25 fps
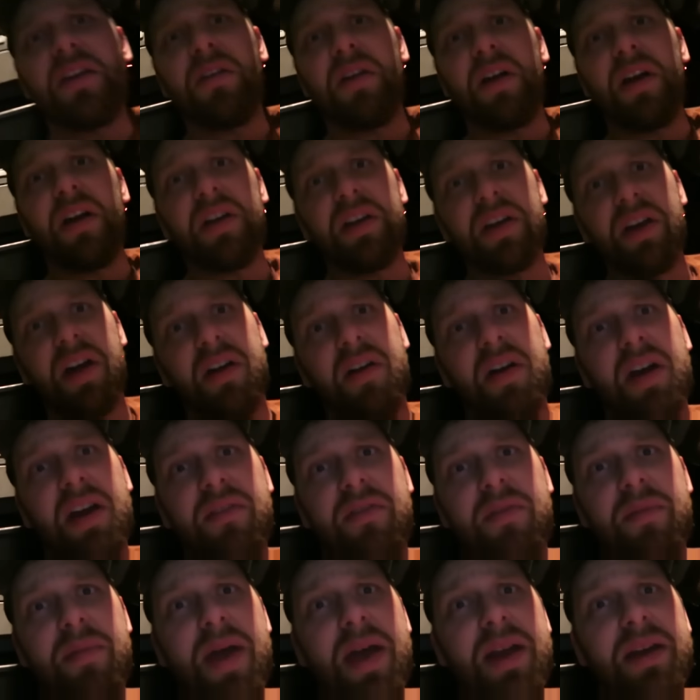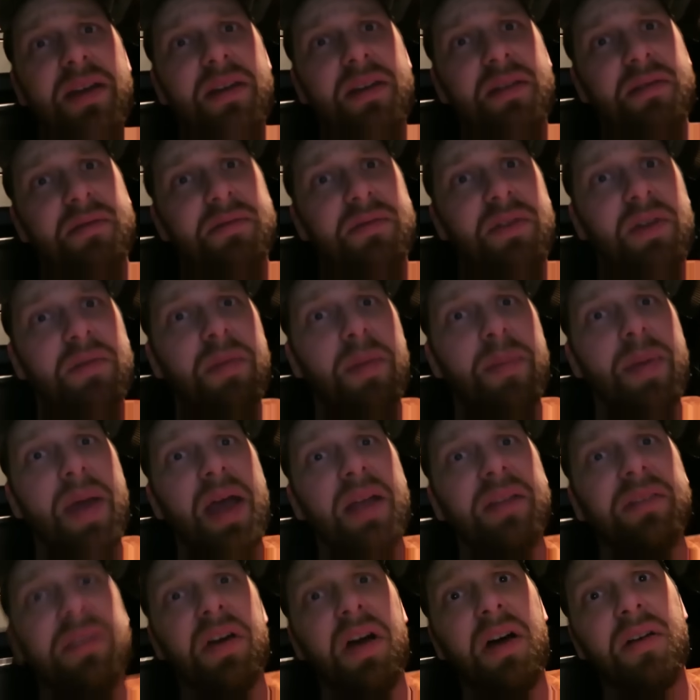I know. I already got ready for bed and took my
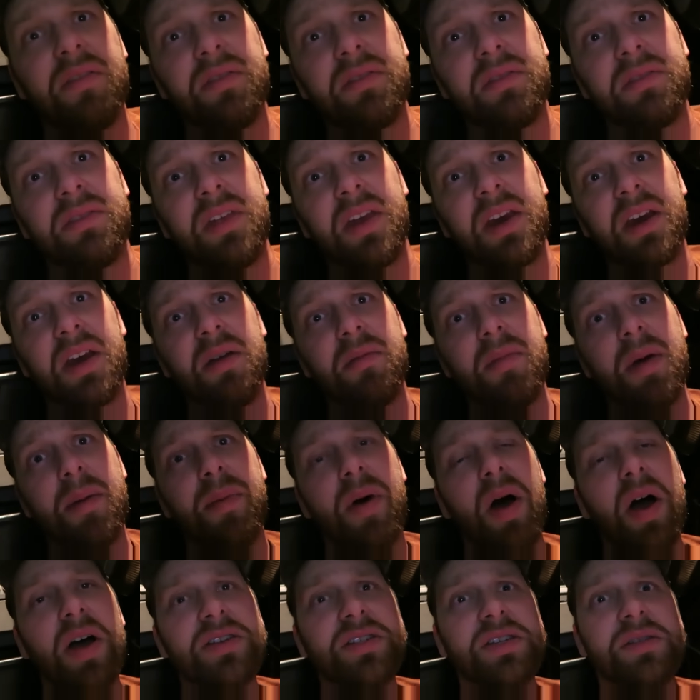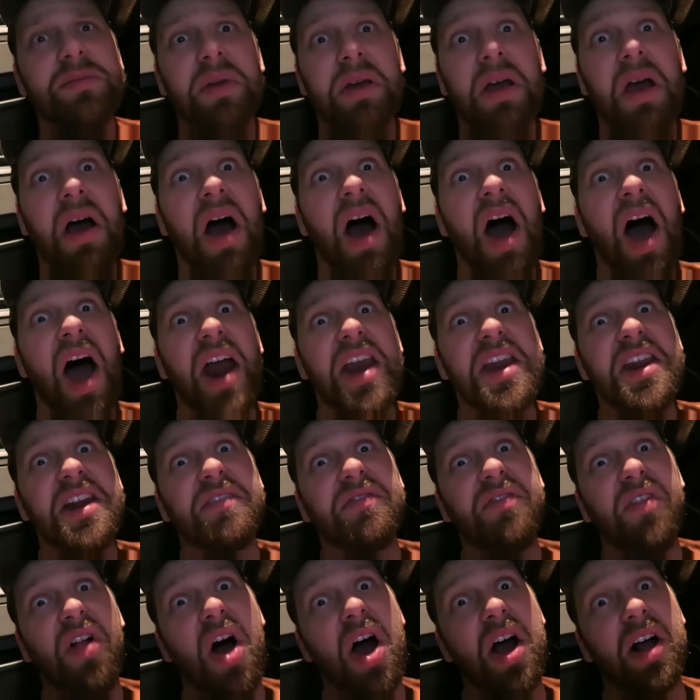pants off and sitting here in my box and I'm like, oh, I need
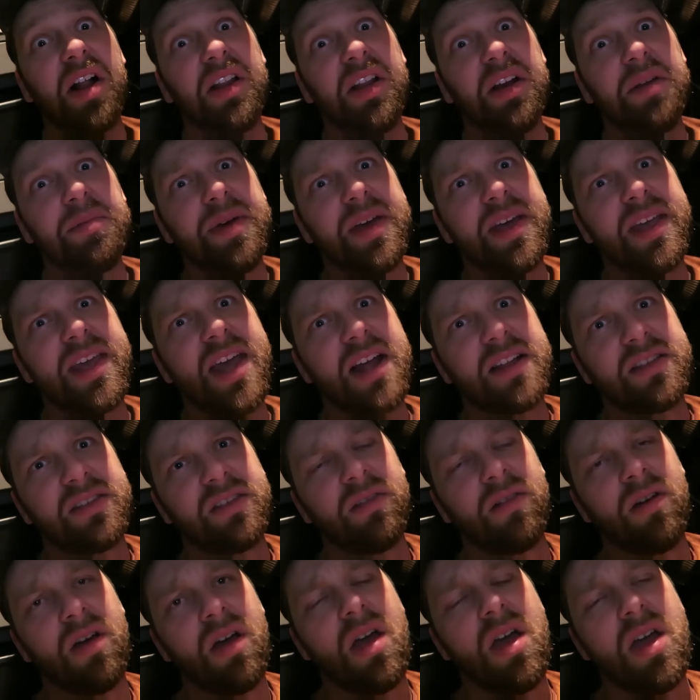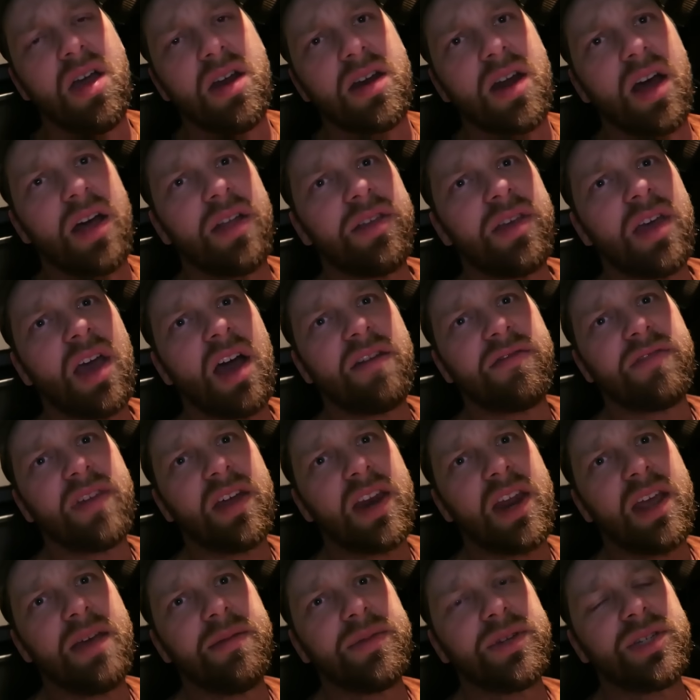to vlog a little bit yet. So now that you have
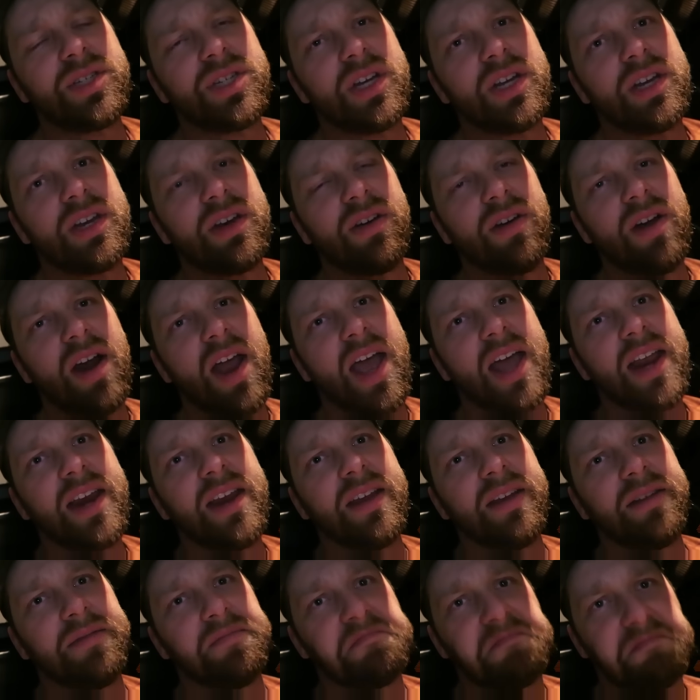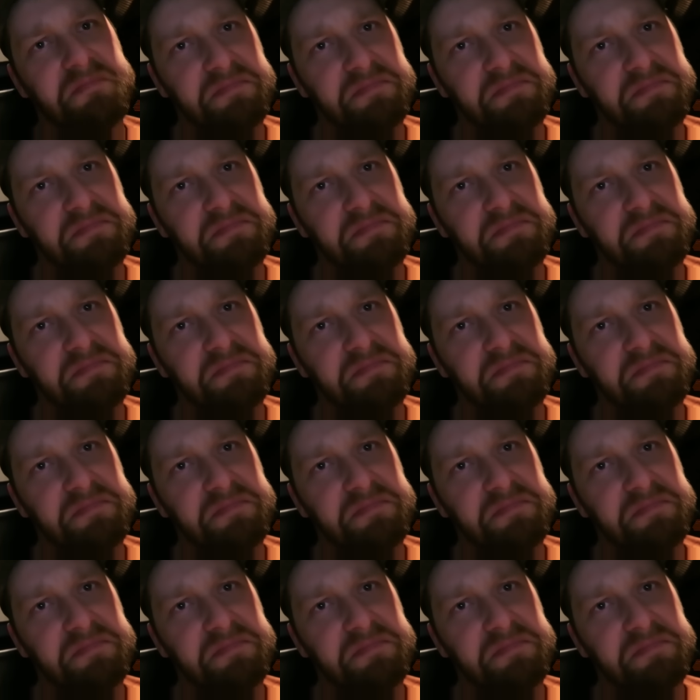that image in your head,